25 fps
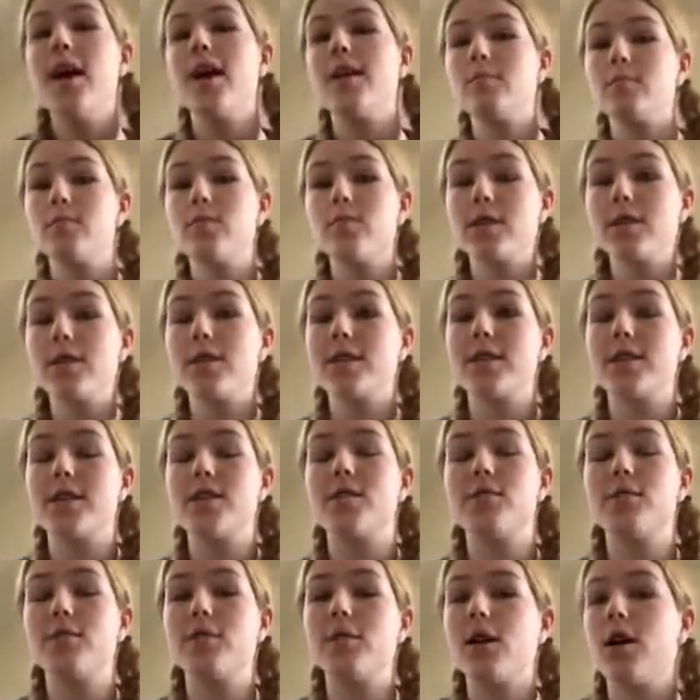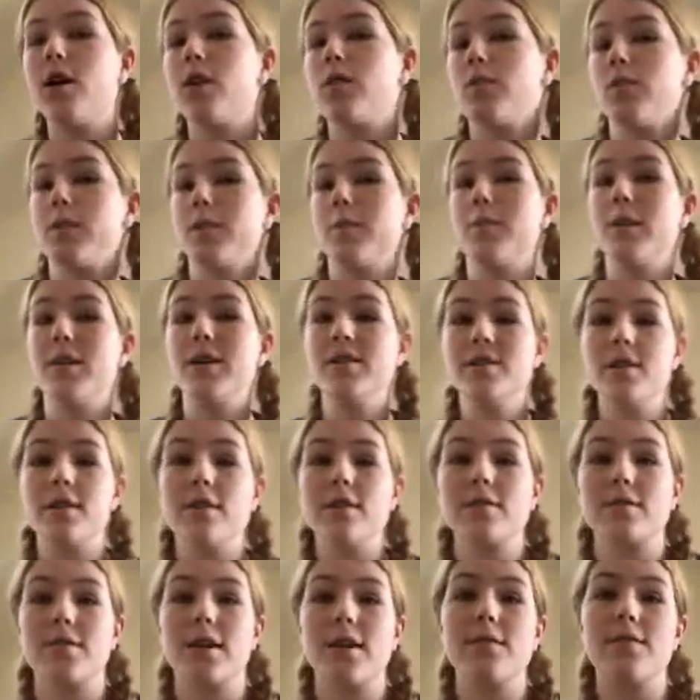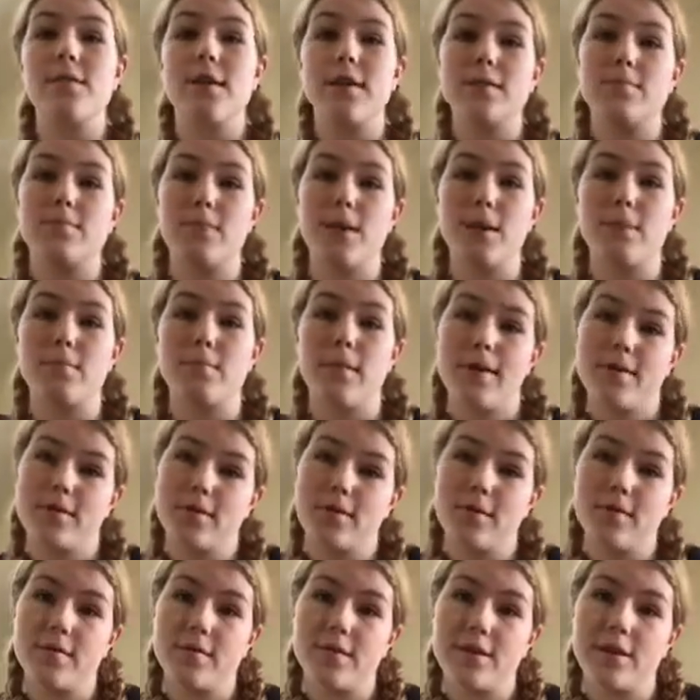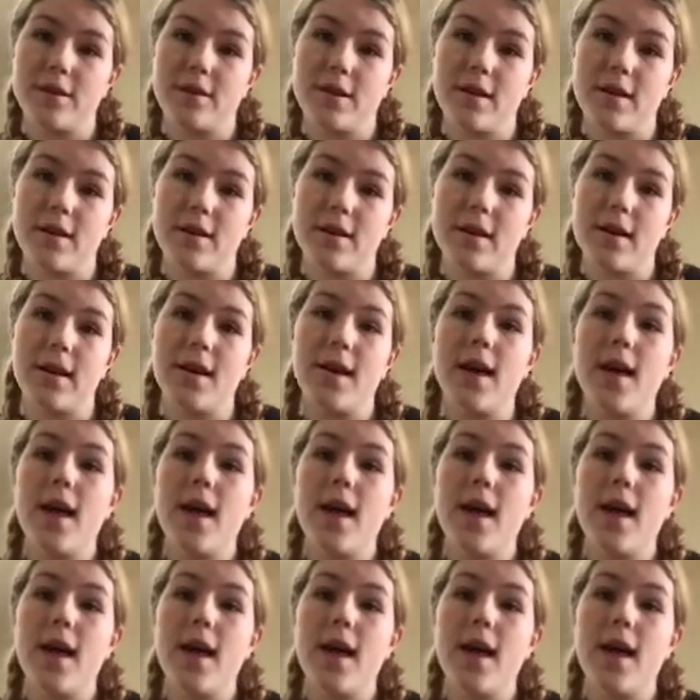and I'm going to take you along with my dog's life as being my service dog